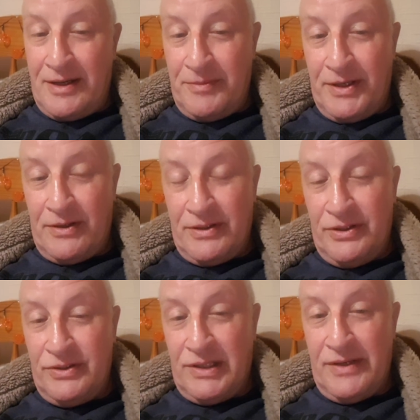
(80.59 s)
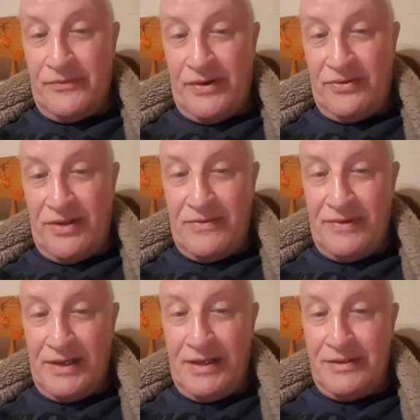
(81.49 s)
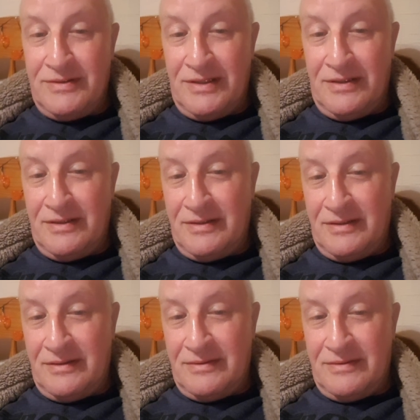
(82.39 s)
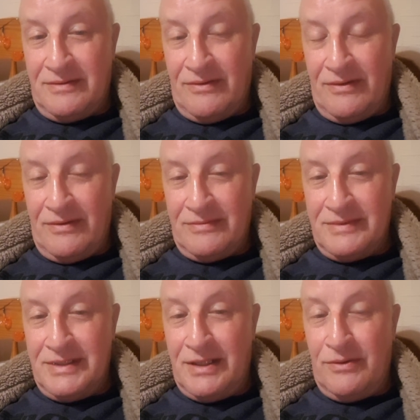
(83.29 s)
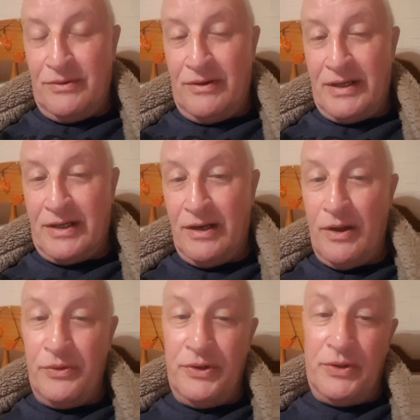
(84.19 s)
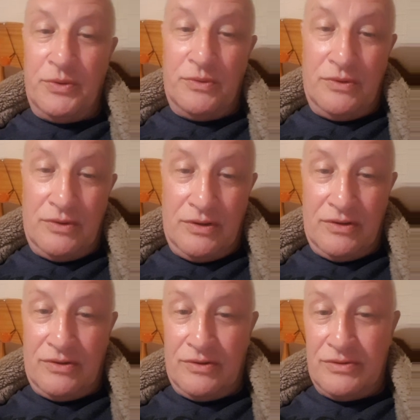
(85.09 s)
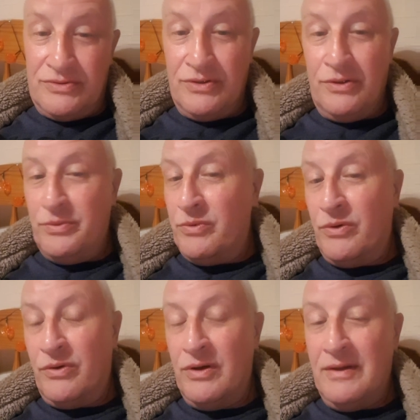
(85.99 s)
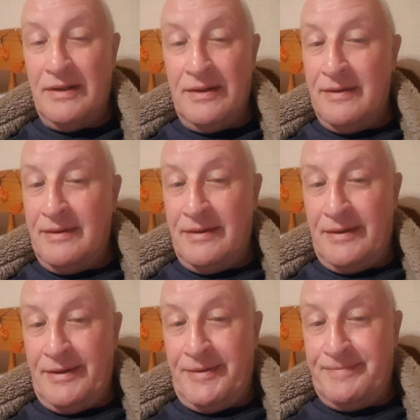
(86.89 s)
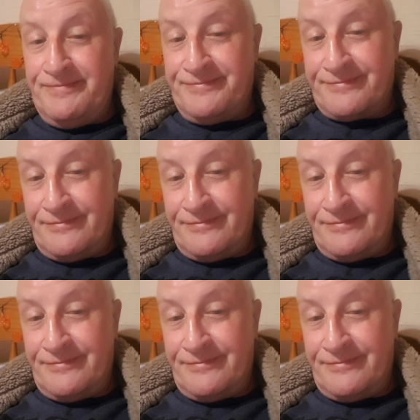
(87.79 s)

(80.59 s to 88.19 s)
I mean, I usually invest heavily into, like colonial or Zulu War, um,